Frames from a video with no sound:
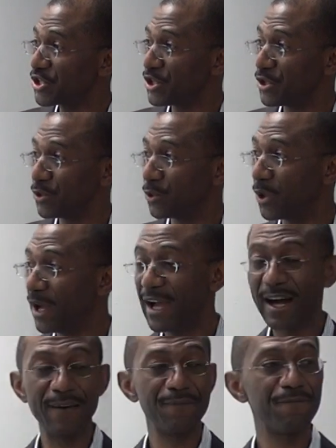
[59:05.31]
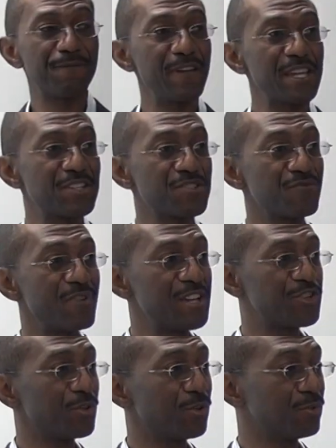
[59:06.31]
to a fixed
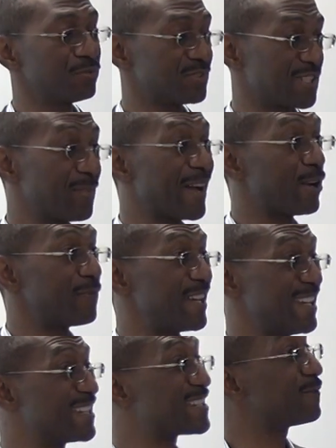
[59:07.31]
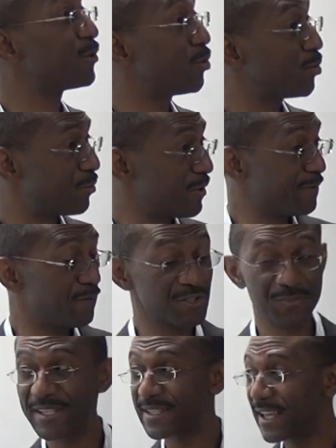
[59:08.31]
ratio, some kind of interval
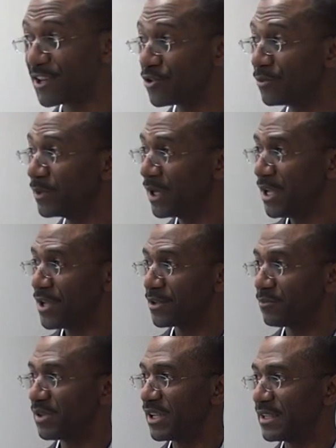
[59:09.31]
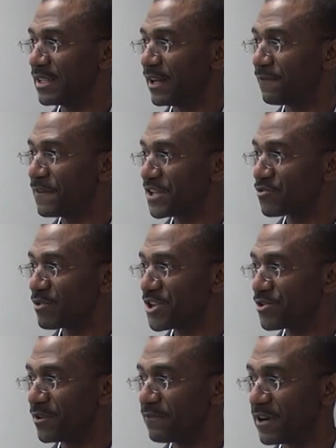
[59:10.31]
reinforcement schedule. It could be a fixed
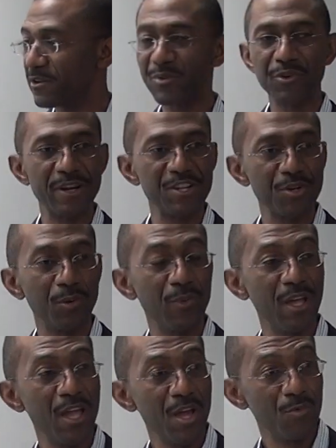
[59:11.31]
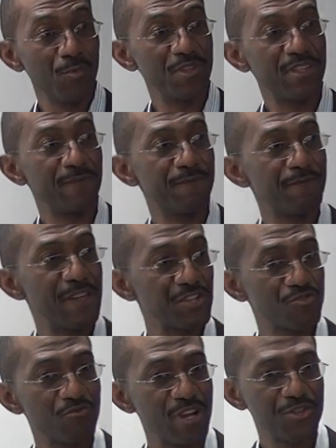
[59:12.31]
ratio, a variable ratio. With a
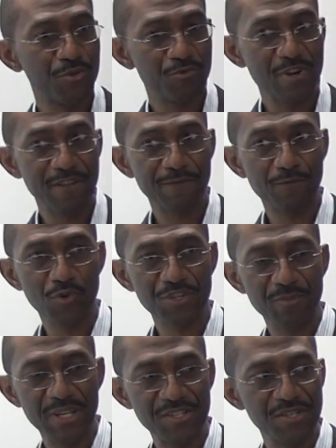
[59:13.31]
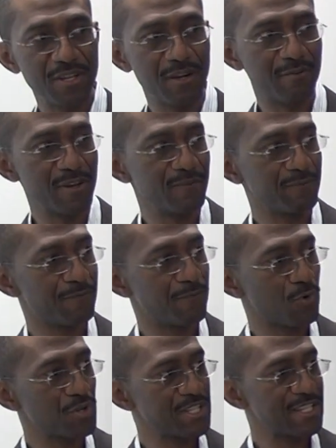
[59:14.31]
fixed ratio reinforcement, you're
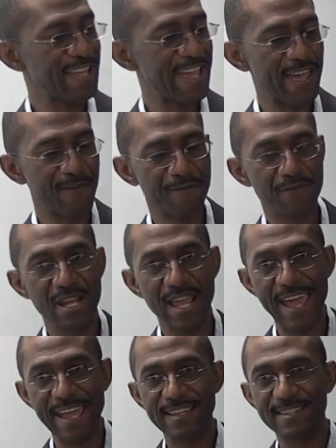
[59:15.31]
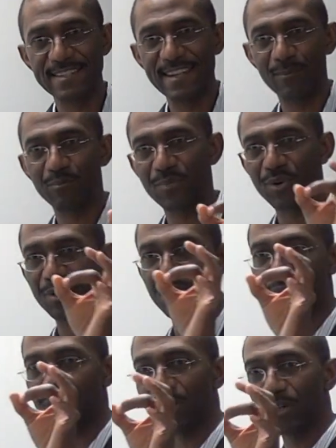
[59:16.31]
reinforcing every X
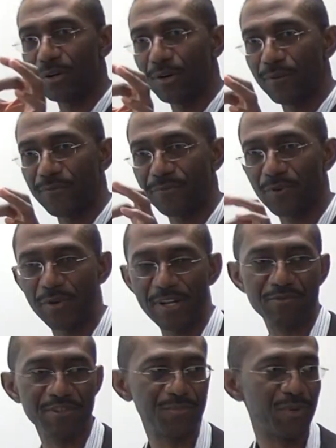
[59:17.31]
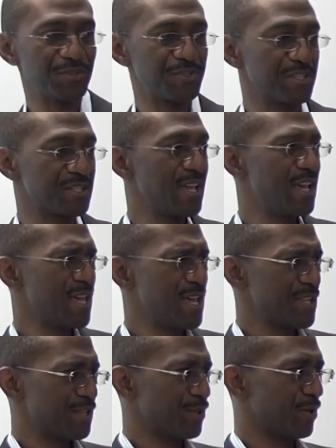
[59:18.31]
number of correct responses.
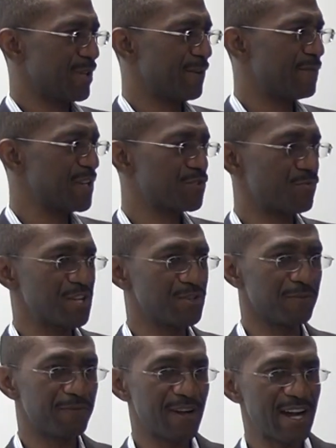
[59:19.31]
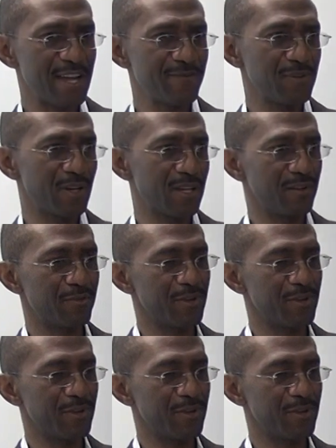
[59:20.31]
So in a fixed ratio 5, you're